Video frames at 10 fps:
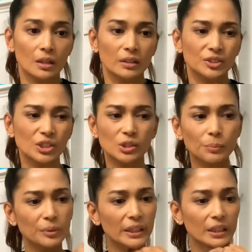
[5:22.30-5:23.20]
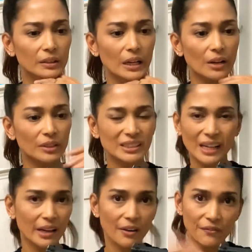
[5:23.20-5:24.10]
just to plink around, it's
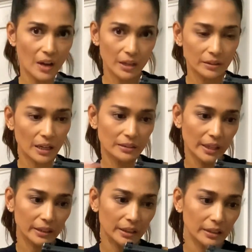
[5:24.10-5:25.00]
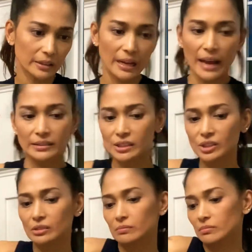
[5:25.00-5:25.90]
kind of fun. I like it. It hasn't
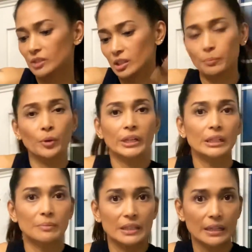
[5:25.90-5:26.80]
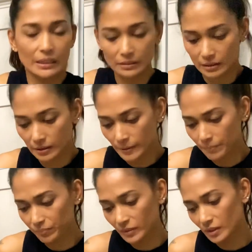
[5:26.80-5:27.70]
disappointed me yet.
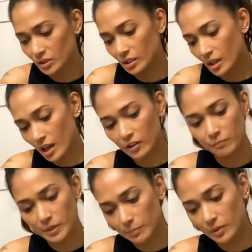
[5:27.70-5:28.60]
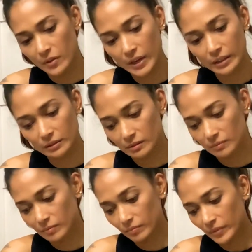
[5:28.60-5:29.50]
There's a lot of people that
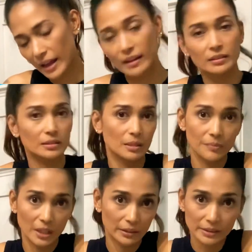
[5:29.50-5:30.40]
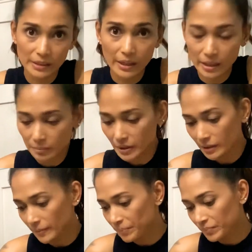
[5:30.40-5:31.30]
has something to say,
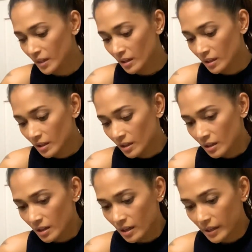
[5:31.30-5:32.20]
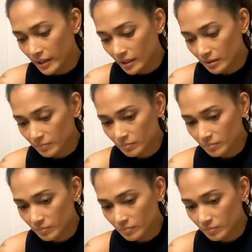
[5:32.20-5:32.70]
but I